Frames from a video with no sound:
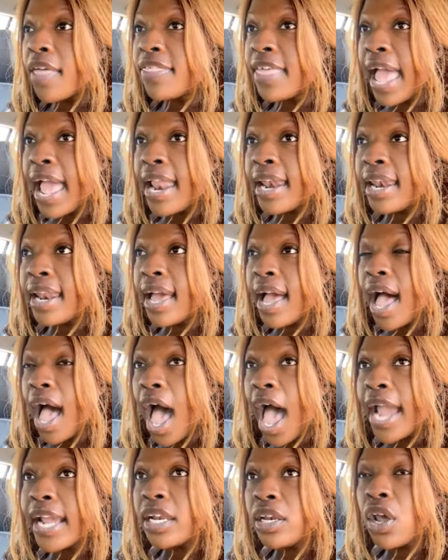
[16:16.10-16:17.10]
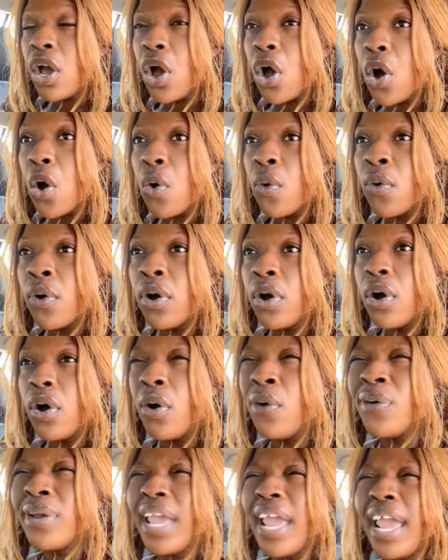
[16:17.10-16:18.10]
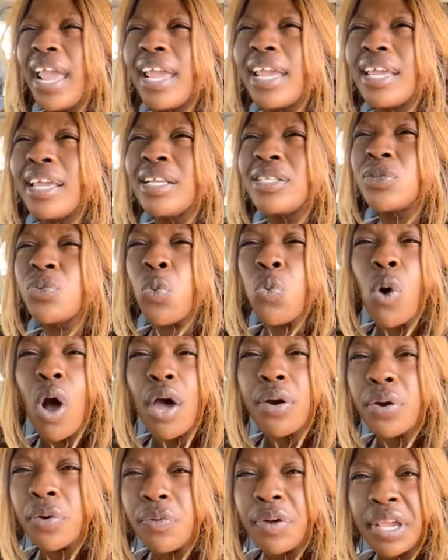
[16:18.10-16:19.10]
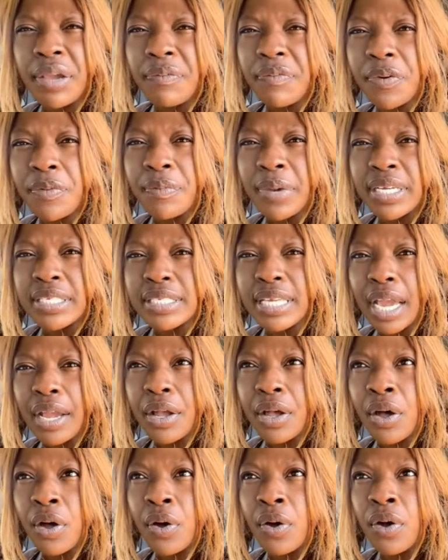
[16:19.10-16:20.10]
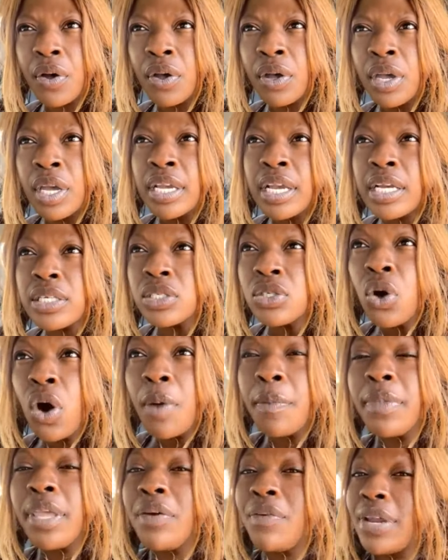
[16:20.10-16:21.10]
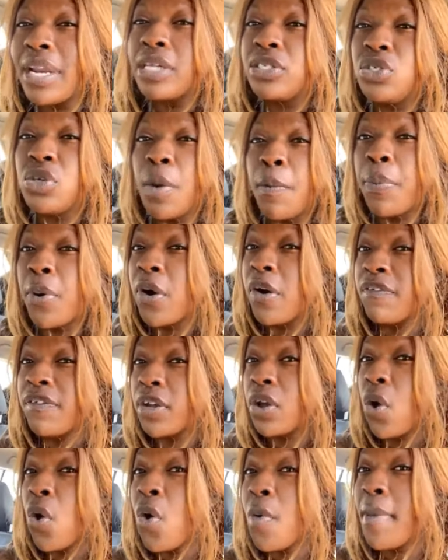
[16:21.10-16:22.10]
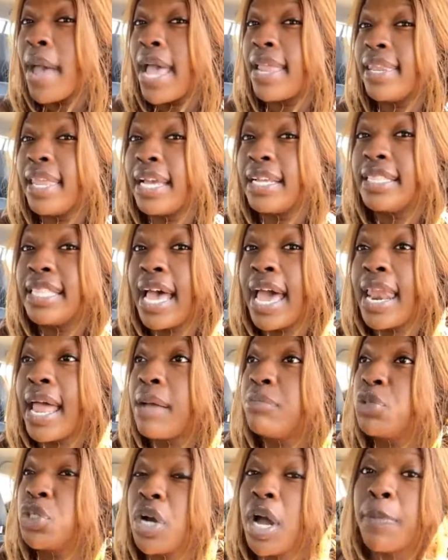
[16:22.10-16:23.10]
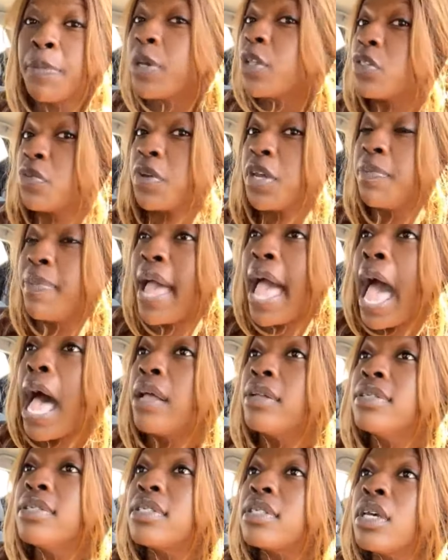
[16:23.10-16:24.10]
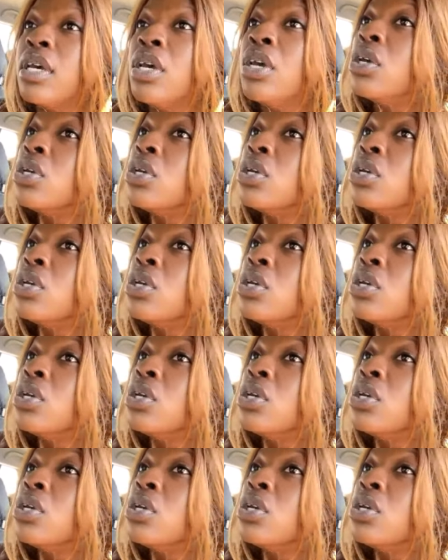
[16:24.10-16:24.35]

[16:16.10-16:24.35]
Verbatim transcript: Then I know, okay, it's water weight from my cycle. Because normally when I do a perfect OMAD like that, I'm dropping three pounds.